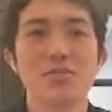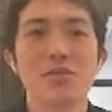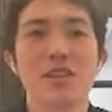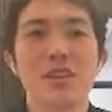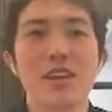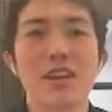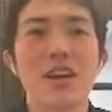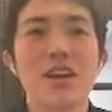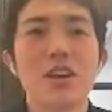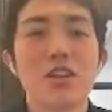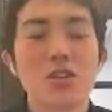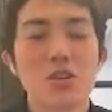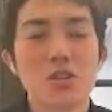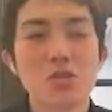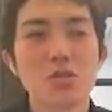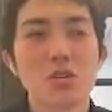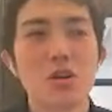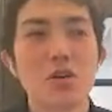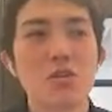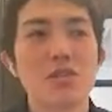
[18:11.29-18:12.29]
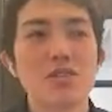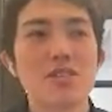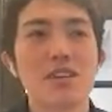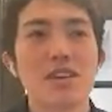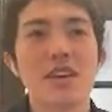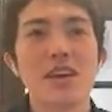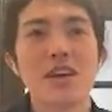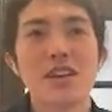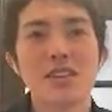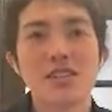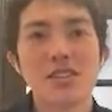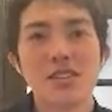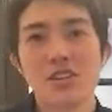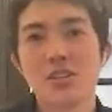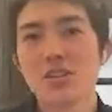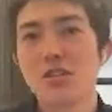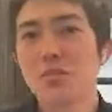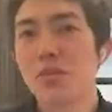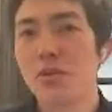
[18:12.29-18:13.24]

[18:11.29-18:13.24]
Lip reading: But like those were always like single